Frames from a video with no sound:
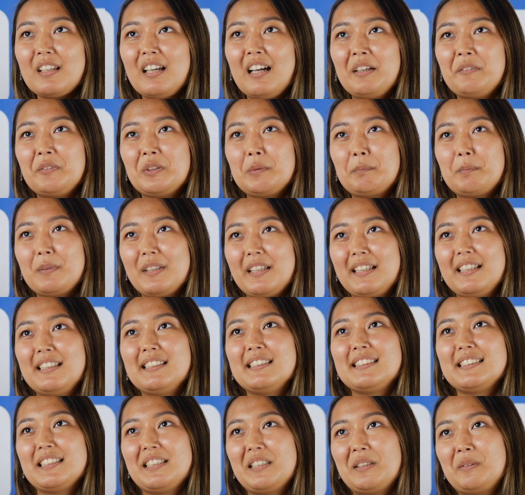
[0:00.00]
I will play
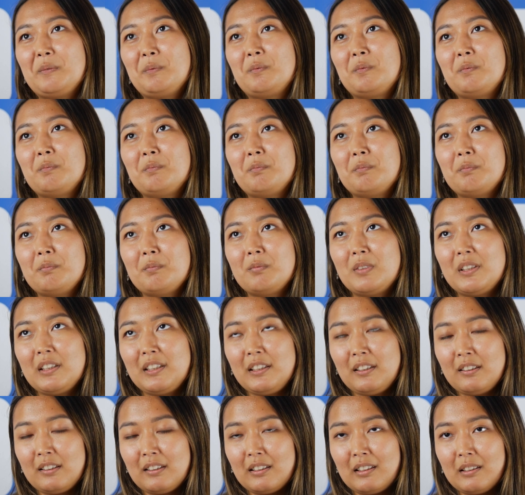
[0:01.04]
some
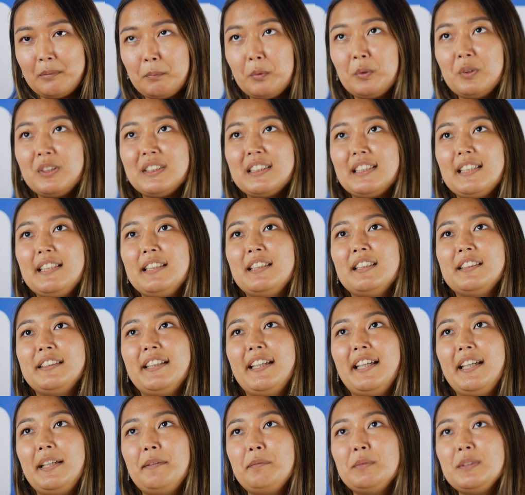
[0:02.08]
Bundesliga
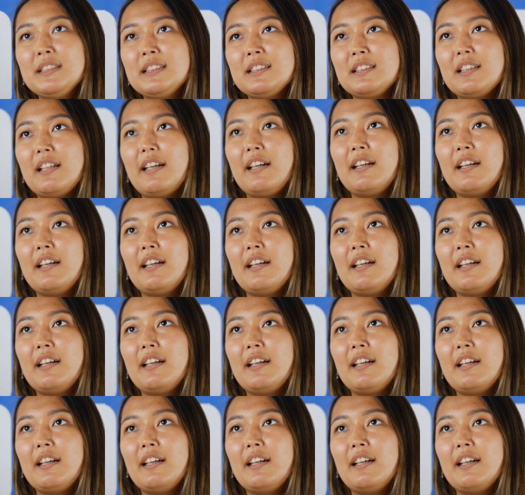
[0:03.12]
games